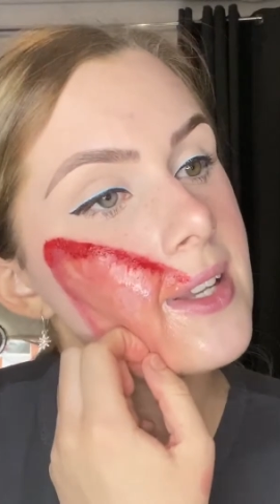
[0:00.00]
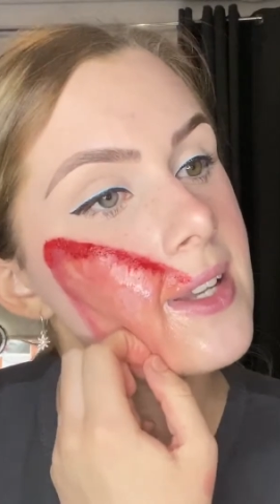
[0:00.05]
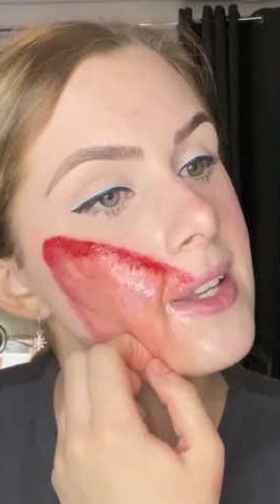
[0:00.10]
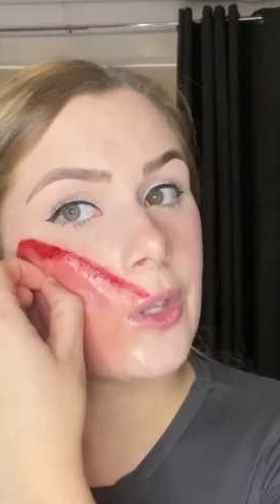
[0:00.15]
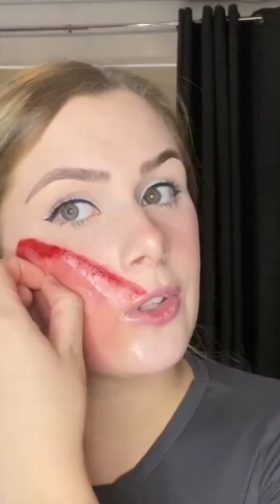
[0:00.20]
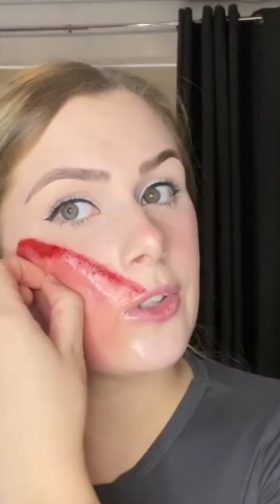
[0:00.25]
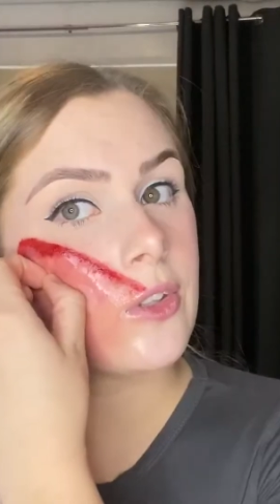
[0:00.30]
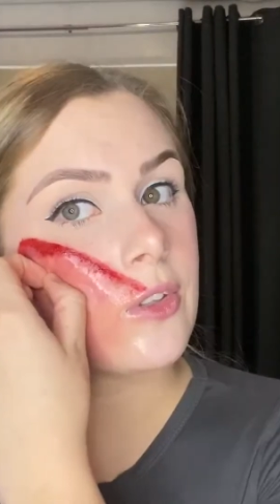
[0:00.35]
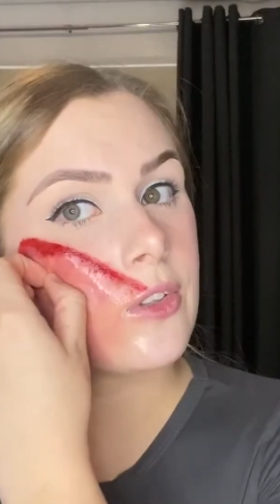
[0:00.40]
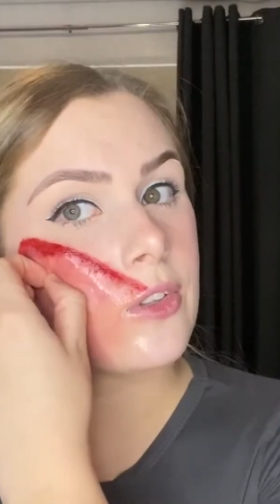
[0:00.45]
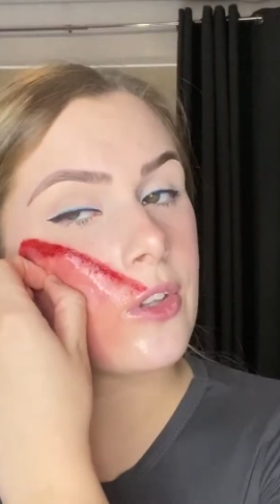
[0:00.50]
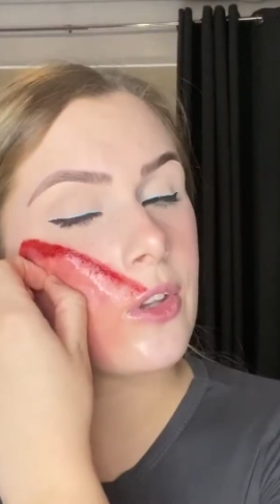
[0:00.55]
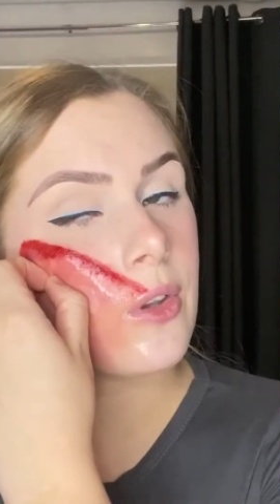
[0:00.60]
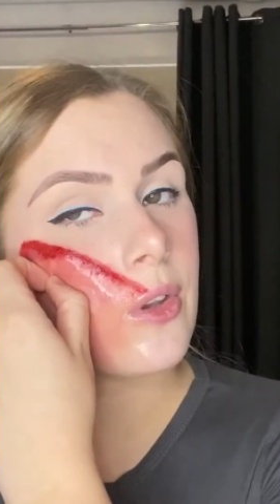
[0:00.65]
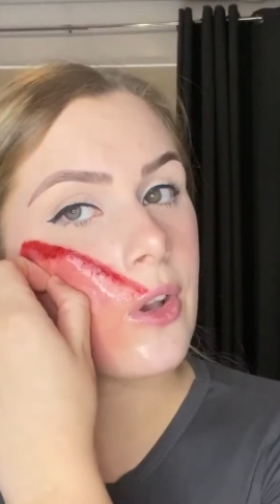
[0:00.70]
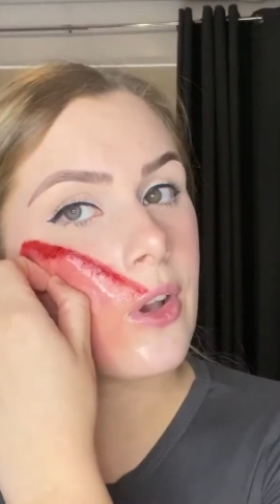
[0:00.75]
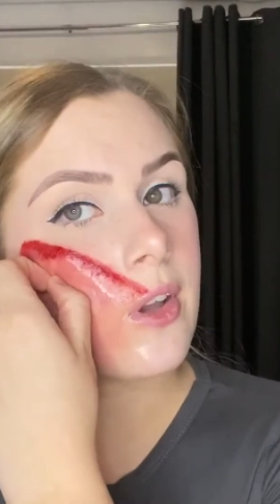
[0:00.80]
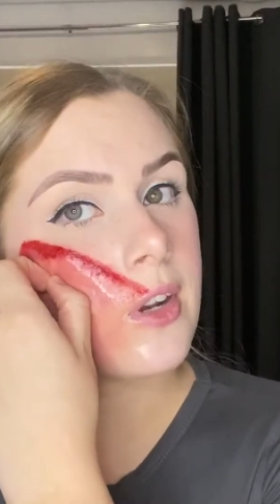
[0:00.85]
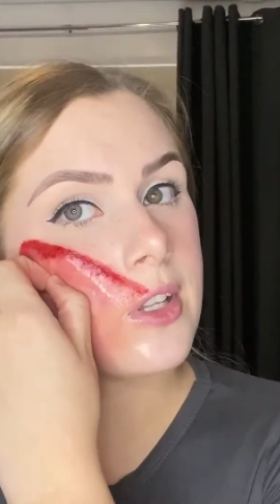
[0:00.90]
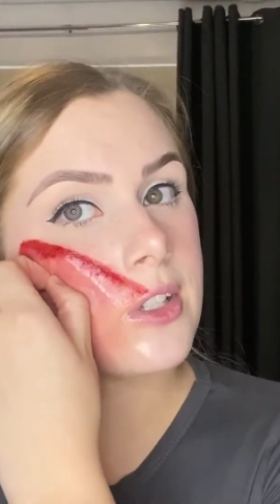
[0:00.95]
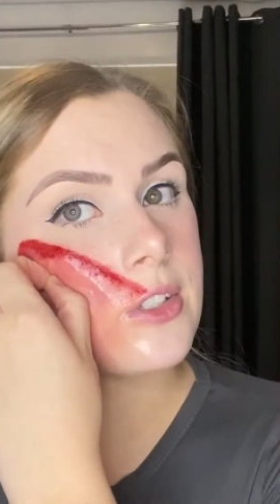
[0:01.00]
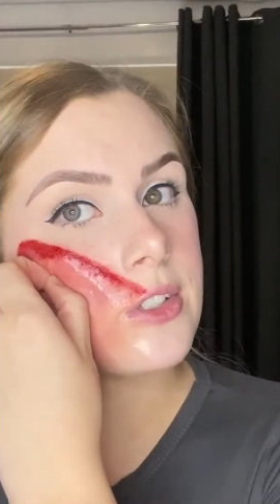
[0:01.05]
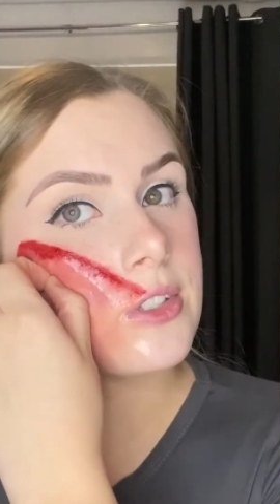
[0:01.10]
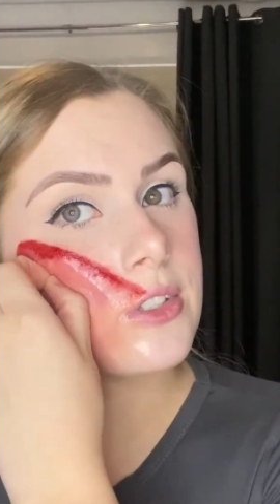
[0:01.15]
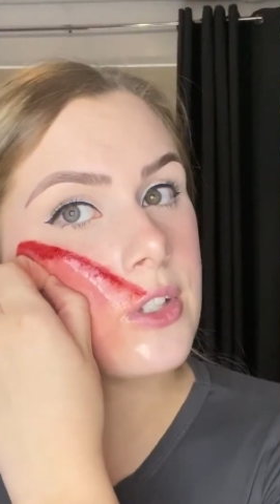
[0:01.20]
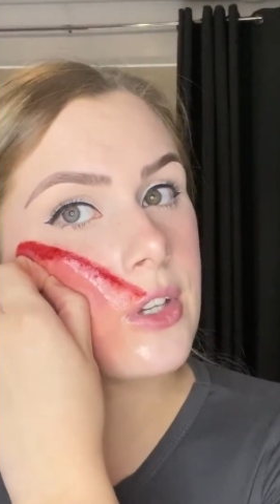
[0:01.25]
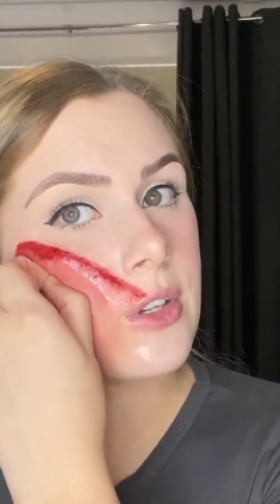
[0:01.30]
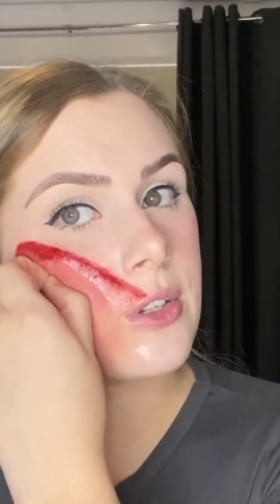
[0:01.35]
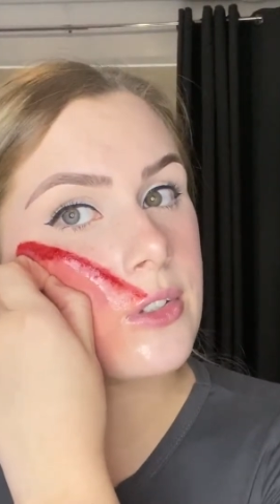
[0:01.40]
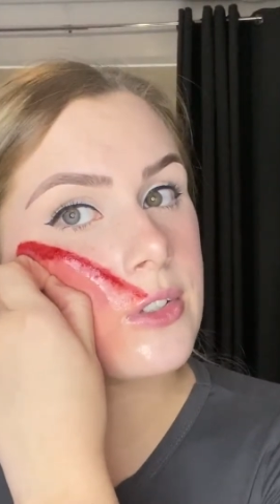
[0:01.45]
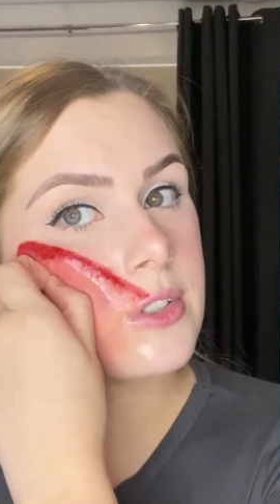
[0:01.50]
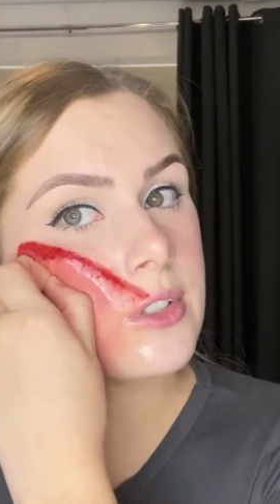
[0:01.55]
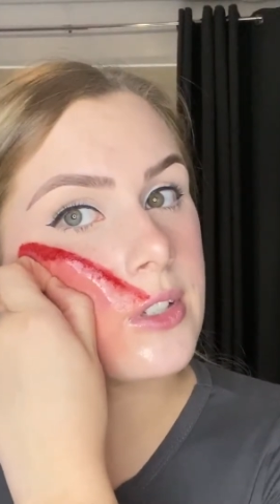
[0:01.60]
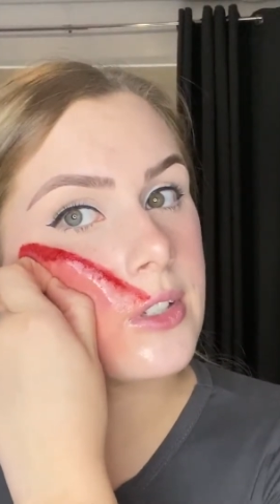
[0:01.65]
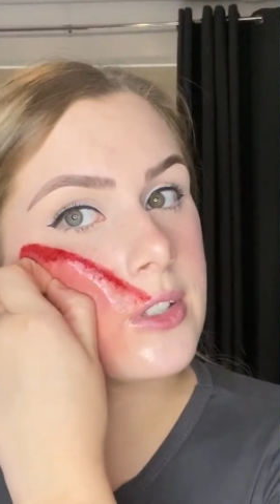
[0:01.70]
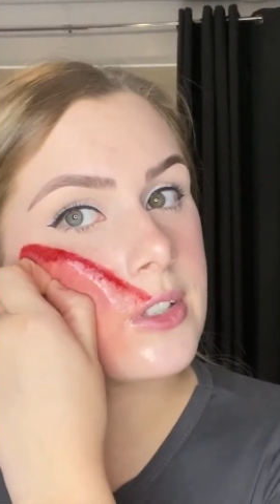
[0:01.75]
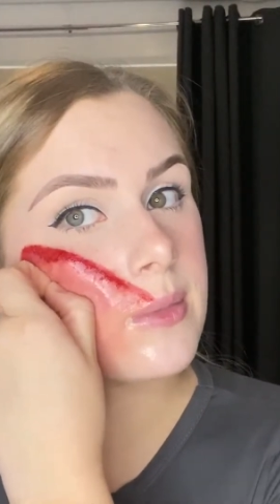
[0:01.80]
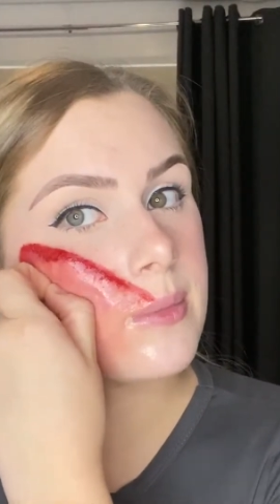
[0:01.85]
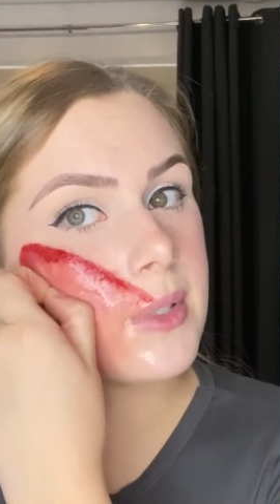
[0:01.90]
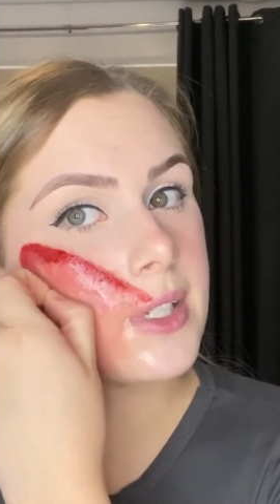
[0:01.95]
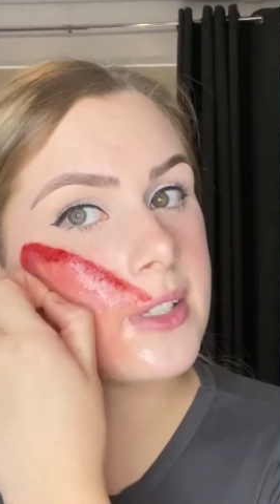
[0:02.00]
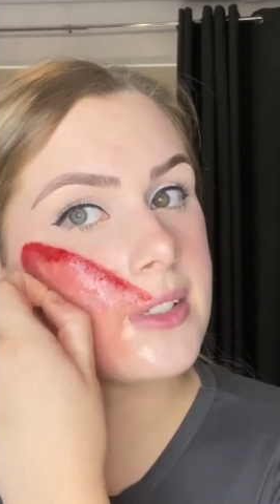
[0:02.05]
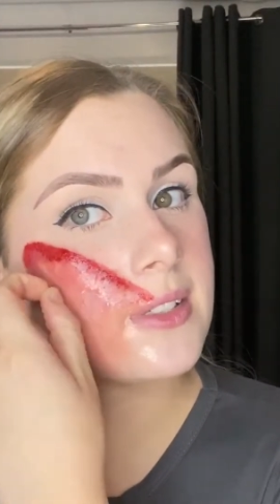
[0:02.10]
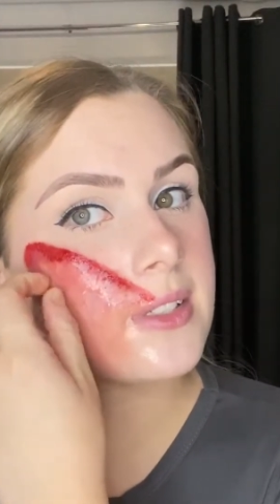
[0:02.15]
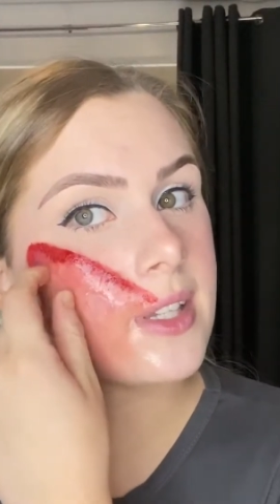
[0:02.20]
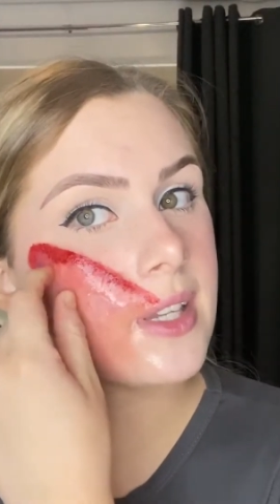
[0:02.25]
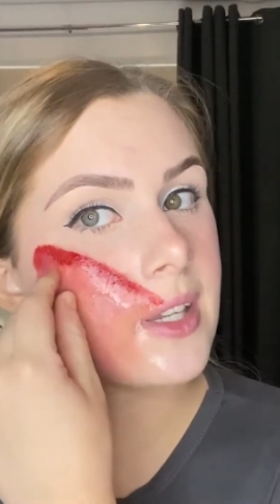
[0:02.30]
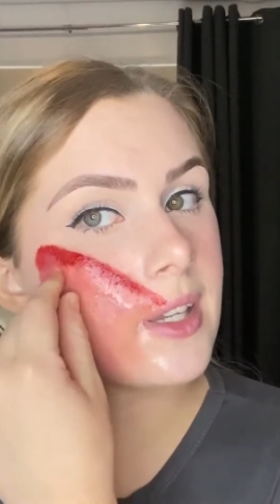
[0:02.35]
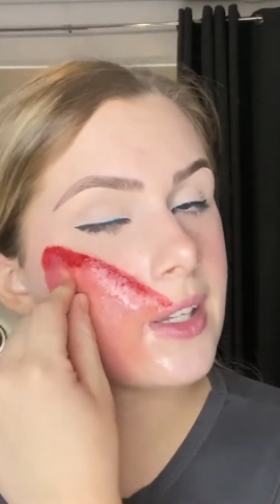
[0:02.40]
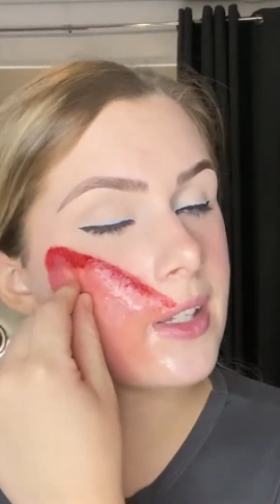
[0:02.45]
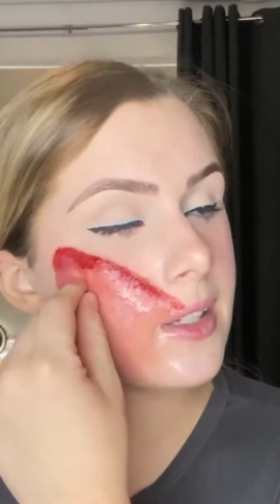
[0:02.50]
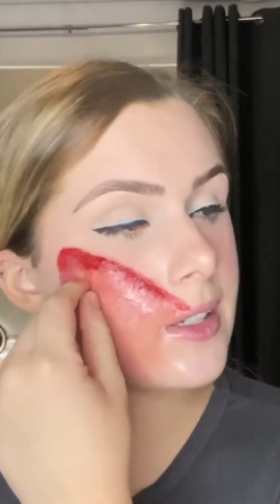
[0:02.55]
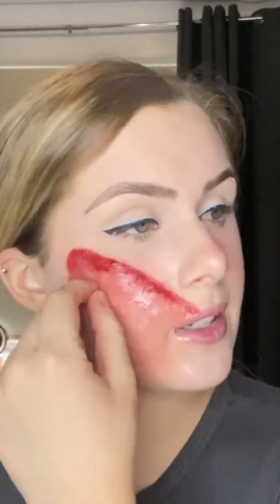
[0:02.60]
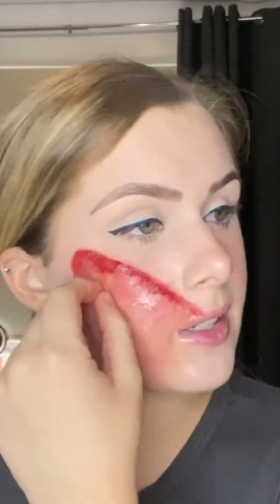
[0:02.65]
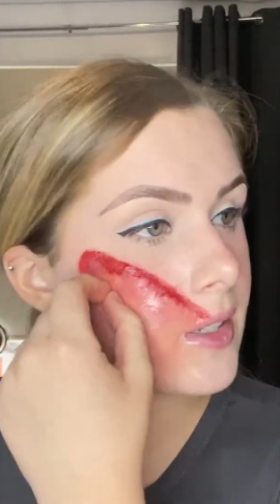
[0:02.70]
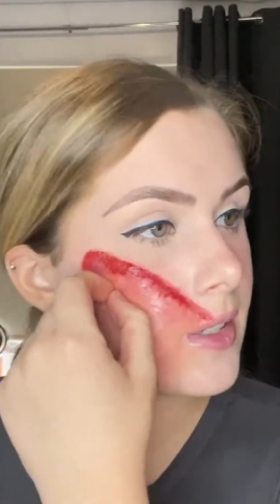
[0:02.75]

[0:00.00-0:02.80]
This is so hard, it's so stuck to my skin.